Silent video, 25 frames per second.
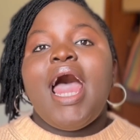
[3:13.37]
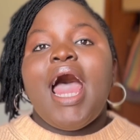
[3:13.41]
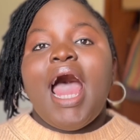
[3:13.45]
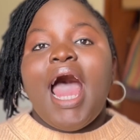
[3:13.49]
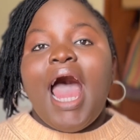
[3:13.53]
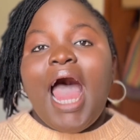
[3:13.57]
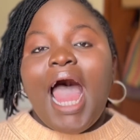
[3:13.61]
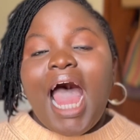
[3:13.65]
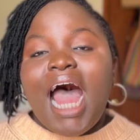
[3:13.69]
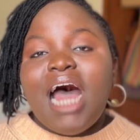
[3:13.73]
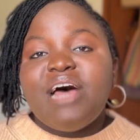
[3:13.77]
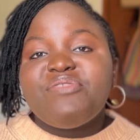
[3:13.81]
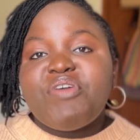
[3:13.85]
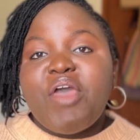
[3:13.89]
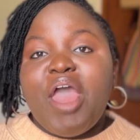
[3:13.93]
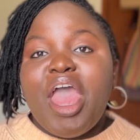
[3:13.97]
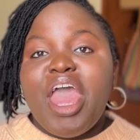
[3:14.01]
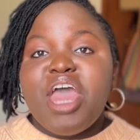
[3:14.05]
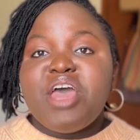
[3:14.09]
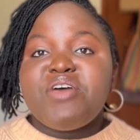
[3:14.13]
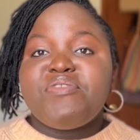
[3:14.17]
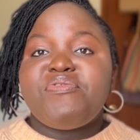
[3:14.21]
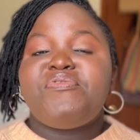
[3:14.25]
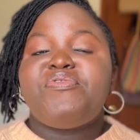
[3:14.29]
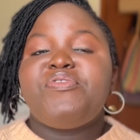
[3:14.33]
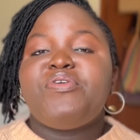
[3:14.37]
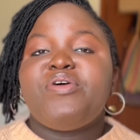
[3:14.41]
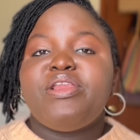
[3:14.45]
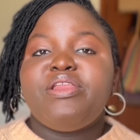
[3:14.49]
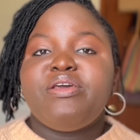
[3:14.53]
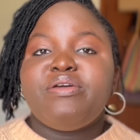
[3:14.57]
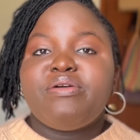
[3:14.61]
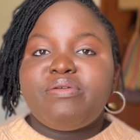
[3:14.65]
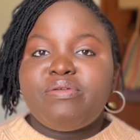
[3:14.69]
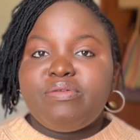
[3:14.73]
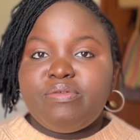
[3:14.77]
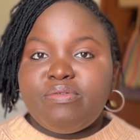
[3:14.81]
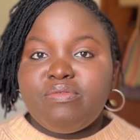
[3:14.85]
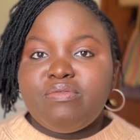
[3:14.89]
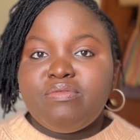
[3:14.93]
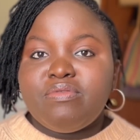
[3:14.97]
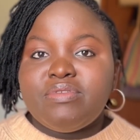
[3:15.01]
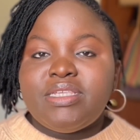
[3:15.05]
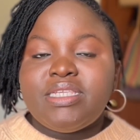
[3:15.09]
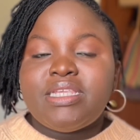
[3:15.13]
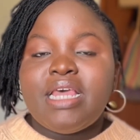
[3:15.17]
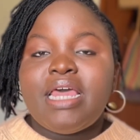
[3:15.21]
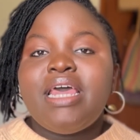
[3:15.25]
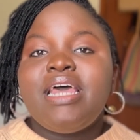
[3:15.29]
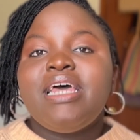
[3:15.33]
have hair follicles
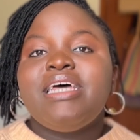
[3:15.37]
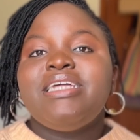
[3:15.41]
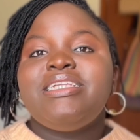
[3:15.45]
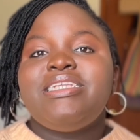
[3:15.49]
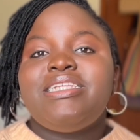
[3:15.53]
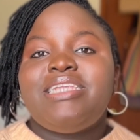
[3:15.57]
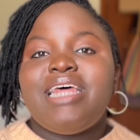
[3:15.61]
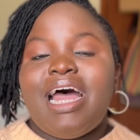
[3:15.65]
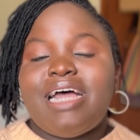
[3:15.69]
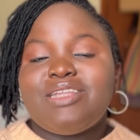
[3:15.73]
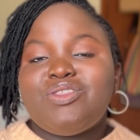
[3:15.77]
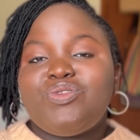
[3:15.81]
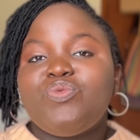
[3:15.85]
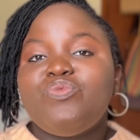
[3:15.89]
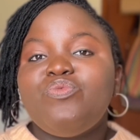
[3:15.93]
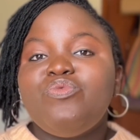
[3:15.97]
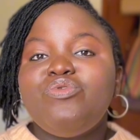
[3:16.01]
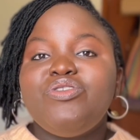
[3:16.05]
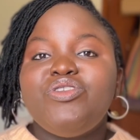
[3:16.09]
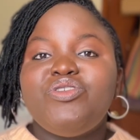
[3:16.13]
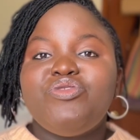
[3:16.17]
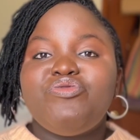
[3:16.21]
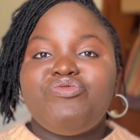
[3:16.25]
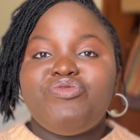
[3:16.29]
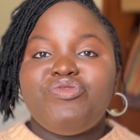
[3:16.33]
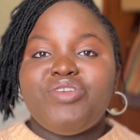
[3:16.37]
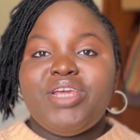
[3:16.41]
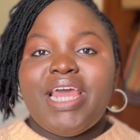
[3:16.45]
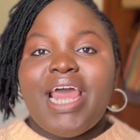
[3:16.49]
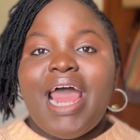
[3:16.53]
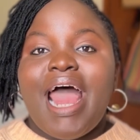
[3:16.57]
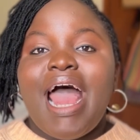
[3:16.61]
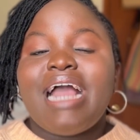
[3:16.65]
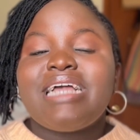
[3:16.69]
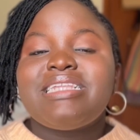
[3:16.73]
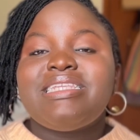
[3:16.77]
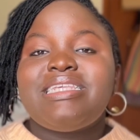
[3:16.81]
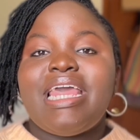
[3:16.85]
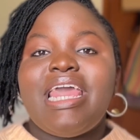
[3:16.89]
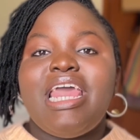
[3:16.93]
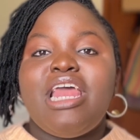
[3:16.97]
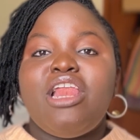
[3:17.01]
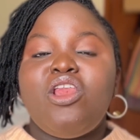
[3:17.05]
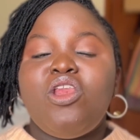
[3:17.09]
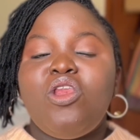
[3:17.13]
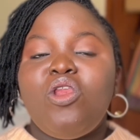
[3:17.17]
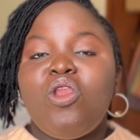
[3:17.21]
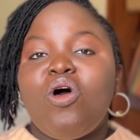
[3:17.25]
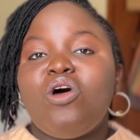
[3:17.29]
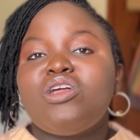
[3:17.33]
that would react a
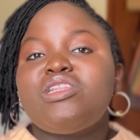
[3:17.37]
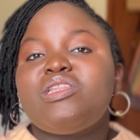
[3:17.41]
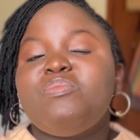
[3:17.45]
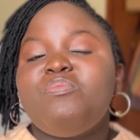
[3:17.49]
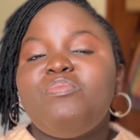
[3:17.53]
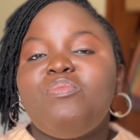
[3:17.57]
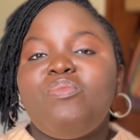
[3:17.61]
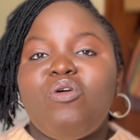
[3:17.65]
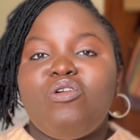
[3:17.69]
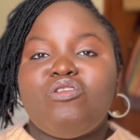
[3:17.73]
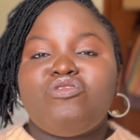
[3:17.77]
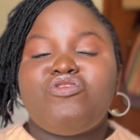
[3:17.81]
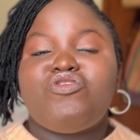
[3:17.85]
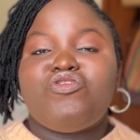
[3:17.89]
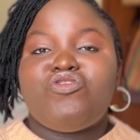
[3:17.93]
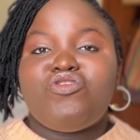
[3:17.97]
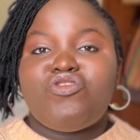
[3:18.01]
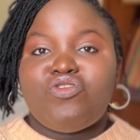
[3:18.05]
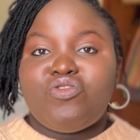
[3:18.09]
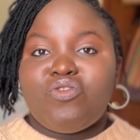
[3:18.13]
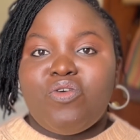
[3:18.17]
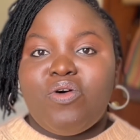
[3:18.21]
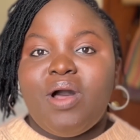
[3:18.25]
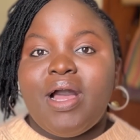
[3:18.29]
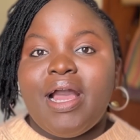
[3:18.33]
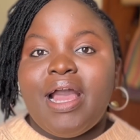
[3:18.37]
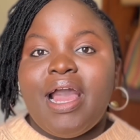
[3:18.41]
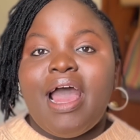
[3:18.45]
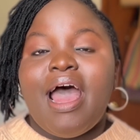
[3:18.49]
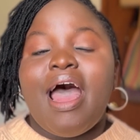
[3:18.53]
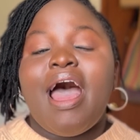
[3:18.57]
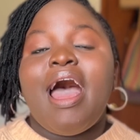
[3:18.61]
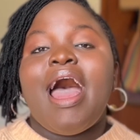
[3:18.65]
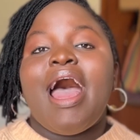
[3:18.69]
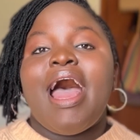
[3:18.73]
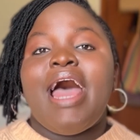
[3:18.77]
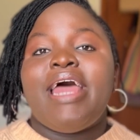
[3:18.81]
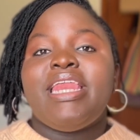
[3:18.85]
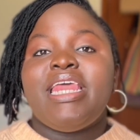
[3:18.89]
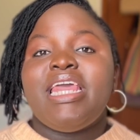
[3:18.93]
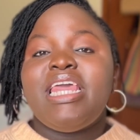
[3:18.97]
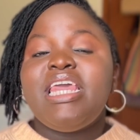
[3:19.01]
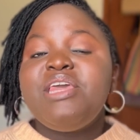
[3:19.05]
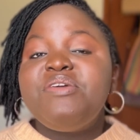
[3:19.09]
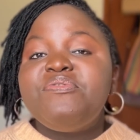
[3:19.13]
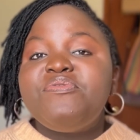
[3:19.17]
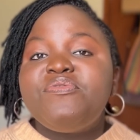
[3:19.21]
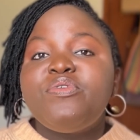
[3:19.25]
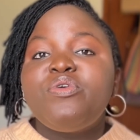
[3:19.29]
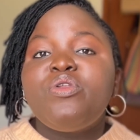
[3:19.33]
lot more stronger and
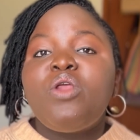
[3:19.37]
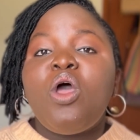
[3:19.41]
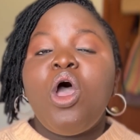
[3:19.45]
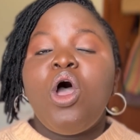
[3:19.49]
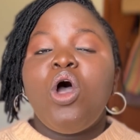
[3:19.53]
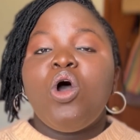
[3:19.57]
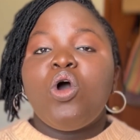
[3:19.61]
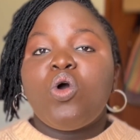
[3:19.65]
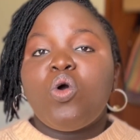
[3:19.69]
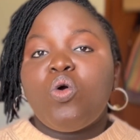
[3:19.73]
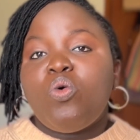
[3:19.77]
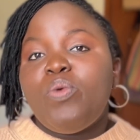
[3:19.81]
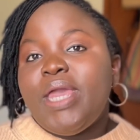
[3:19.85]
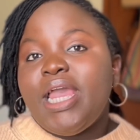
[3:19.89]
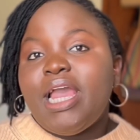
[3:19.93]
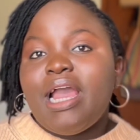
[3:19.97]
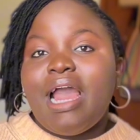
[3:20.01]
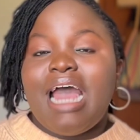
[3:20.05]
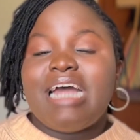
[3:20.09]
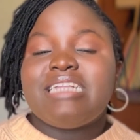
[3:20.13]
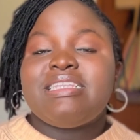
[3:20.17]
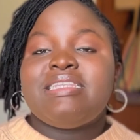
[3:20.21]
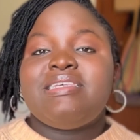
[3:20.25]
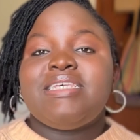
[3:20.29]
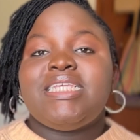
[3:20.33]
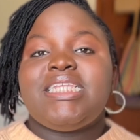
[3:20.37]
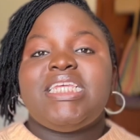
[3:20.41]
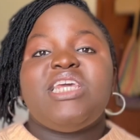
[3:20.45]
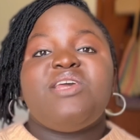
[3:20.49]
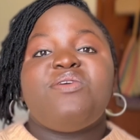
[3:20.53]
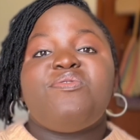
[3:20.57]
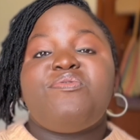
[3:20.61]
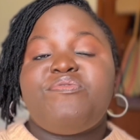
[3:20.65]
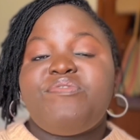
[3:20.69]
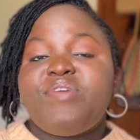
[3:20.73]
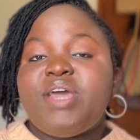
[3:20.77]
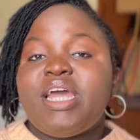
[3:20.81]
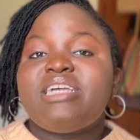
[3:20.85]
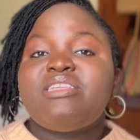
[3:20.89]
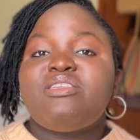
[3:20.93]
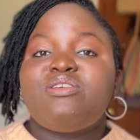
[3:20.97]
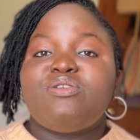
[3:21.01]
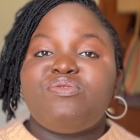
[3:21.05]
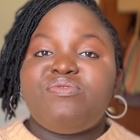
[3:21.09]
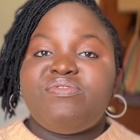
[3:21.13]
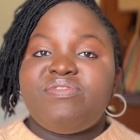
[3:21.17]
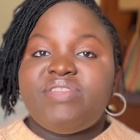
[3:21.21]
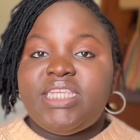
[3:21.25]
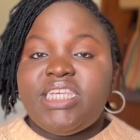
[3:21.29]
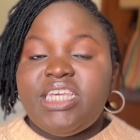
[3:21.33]
even quicker to the effect
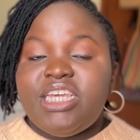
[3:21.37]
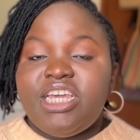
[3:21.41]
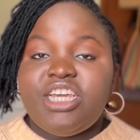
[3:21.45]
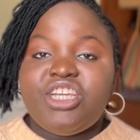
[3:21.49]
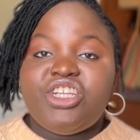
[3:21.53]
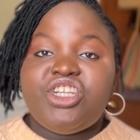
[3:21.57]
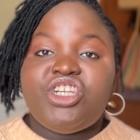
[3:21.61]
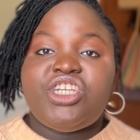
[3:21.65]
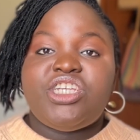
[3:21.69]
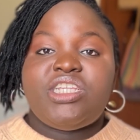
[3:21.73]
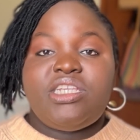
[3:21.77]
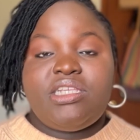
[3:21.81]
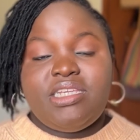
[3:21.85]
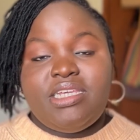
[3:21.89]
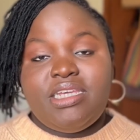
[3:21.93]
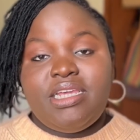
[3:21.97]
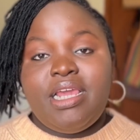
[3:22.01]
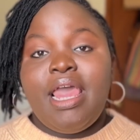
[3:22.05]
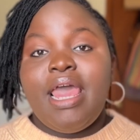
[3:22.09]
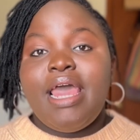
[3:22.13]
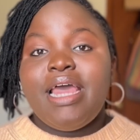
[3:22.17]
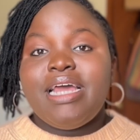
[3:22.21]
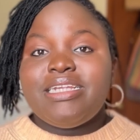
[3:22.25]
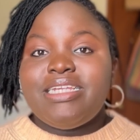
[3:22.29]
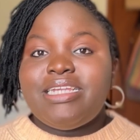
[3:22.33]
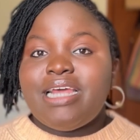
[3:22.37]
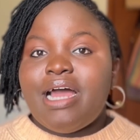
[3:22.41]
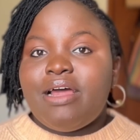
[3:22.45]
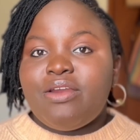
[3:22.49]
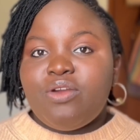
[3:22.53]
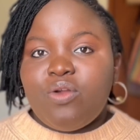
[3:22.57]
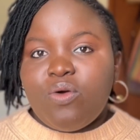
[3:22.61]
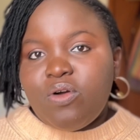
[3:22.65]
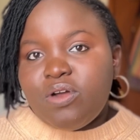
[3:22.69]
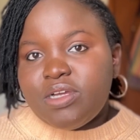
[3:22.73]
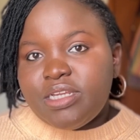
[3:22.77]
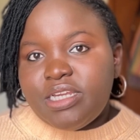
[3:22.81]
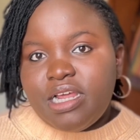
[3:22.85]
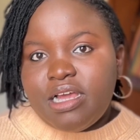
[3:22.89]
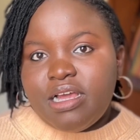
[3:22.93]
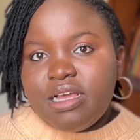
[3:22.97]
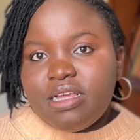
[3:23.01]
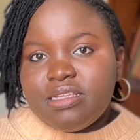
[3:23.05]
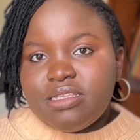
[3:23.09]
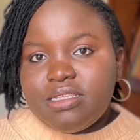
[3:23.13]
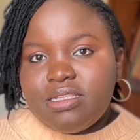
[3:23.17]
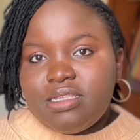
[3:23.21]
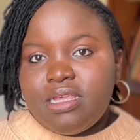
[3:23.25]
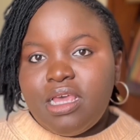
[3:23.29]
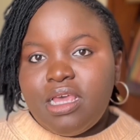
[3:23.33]
of DHT than others.